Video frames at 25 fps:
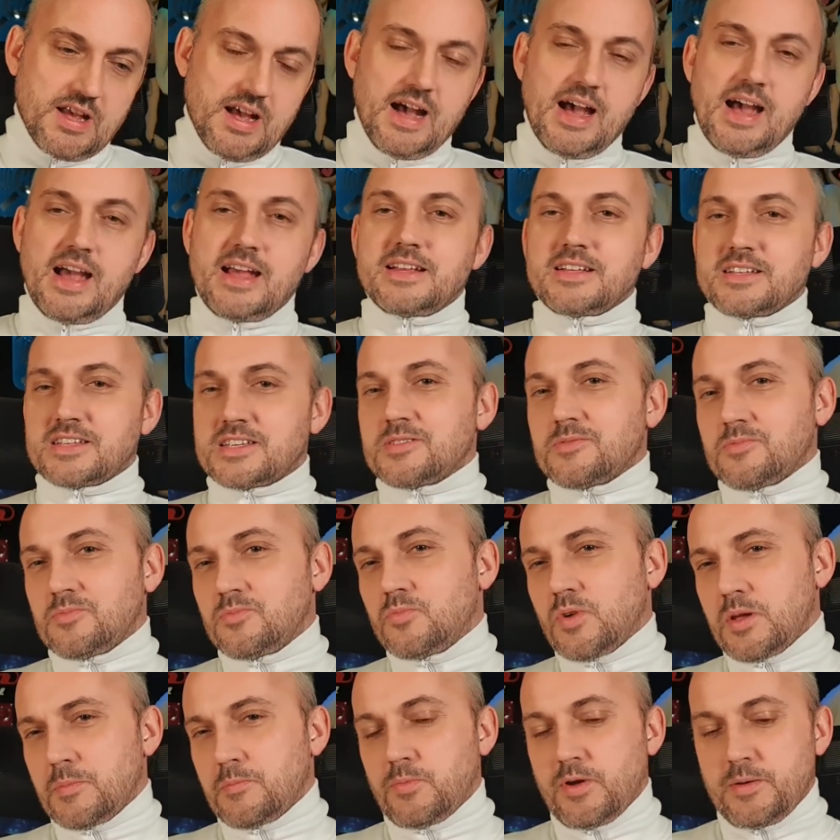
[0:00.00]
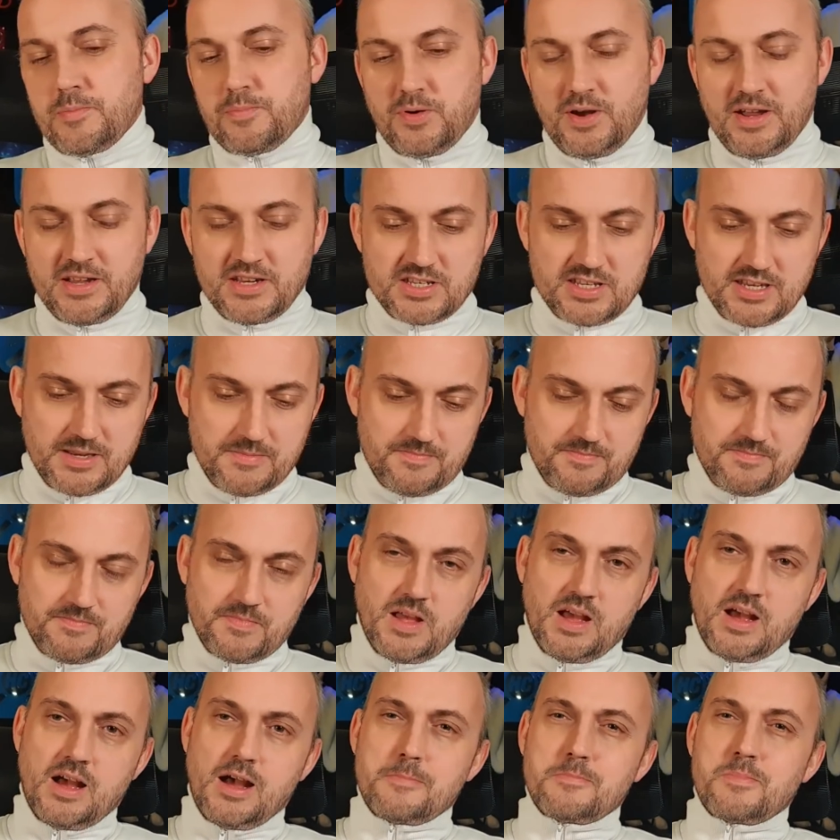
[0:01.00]
And we, we praised him
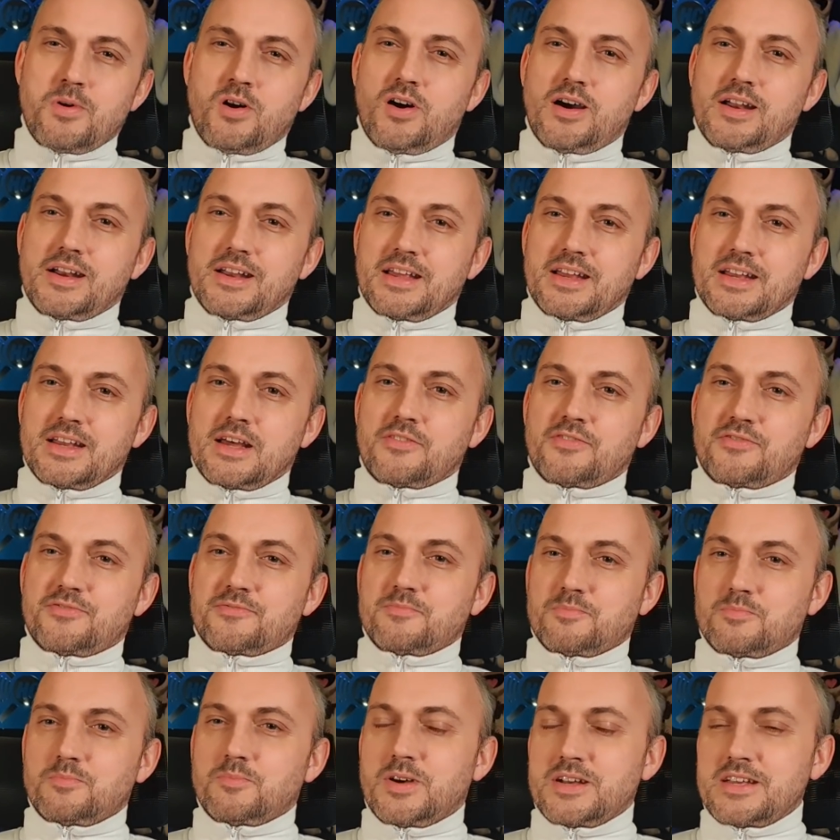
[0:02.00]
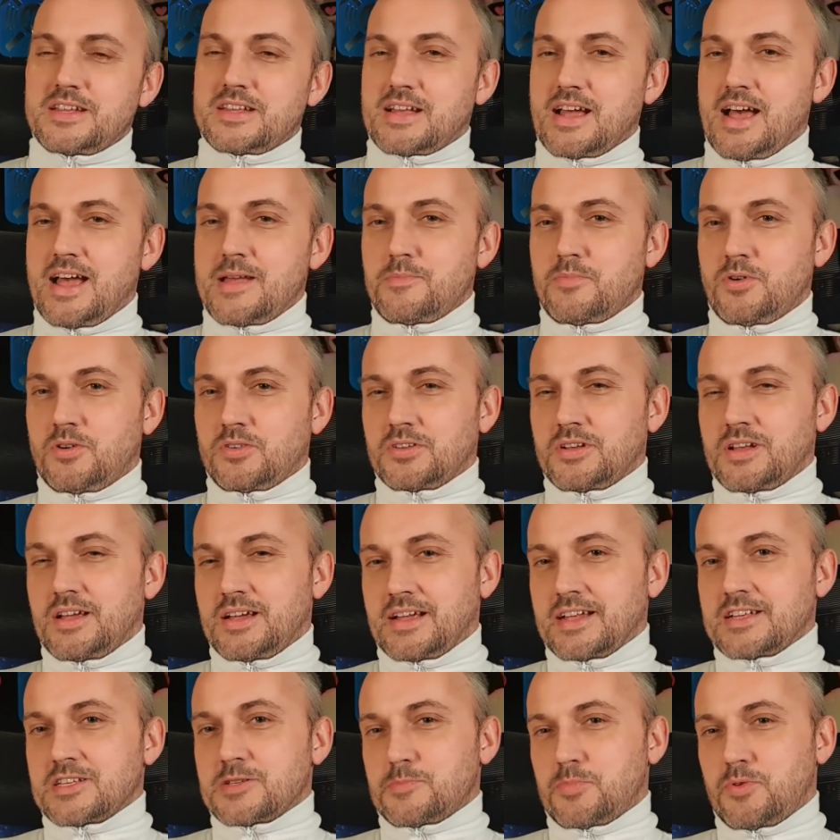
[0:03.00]
um, highly enough when he came on
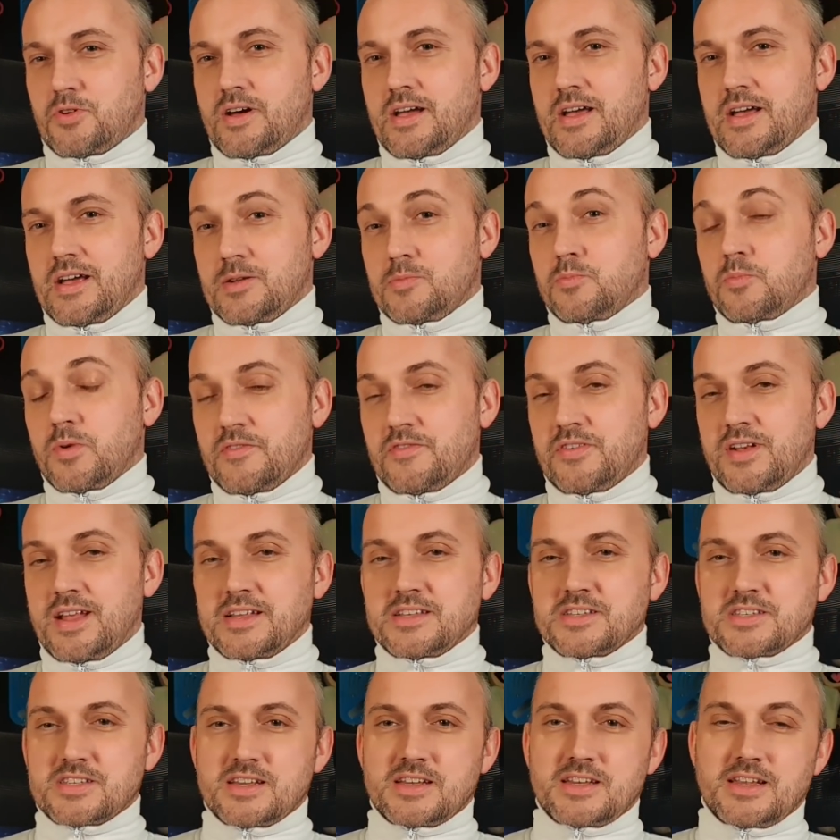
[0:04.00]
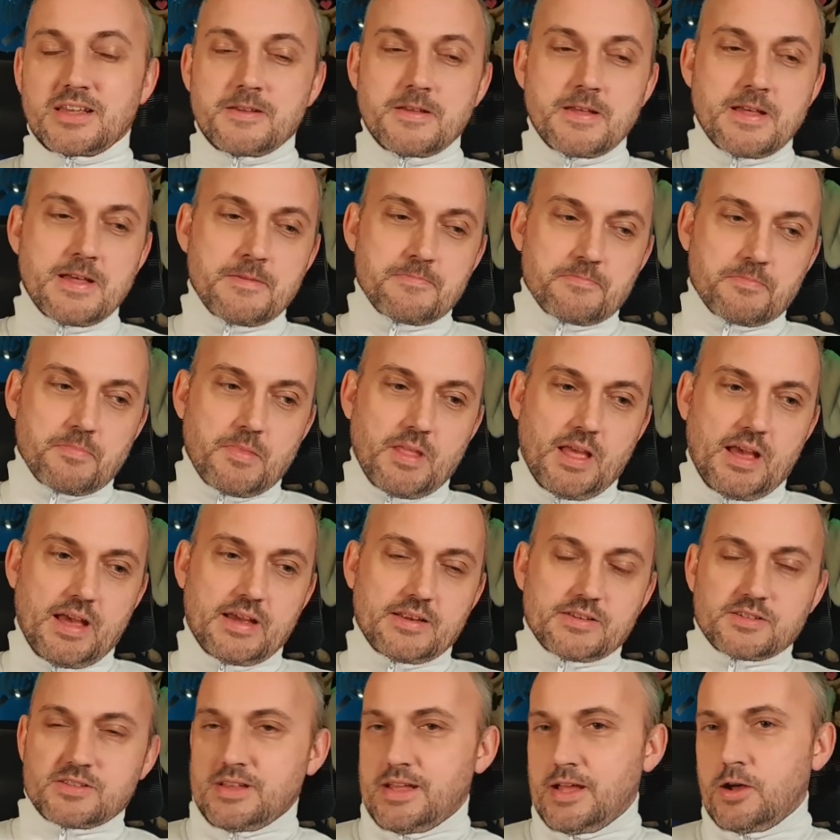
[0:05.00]
against Brighton with Lanzini
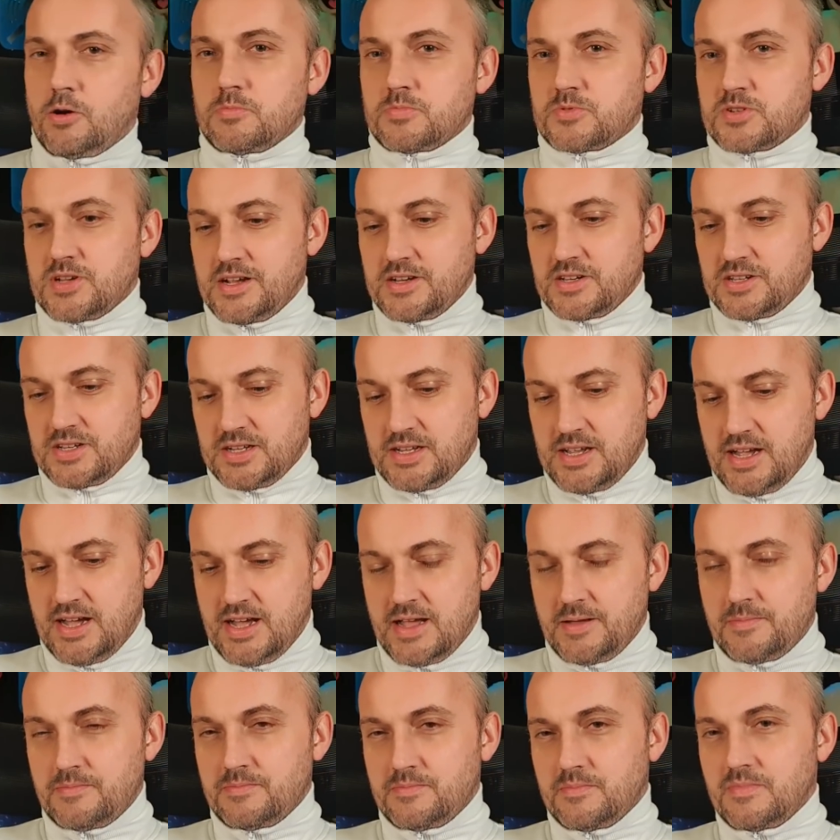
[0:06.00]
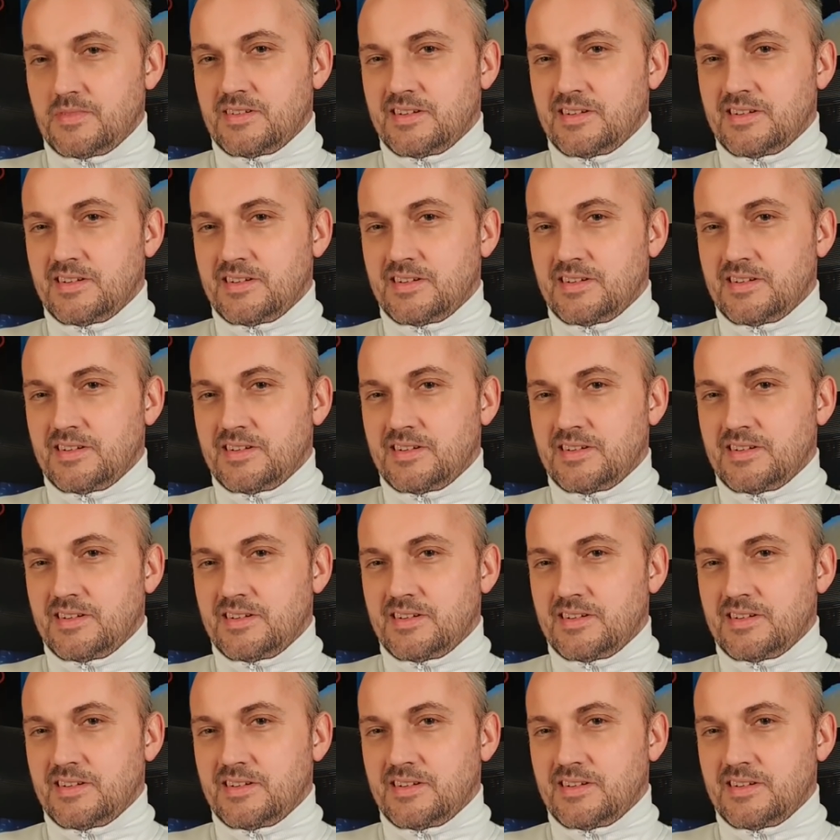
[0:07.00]
and helped change the game.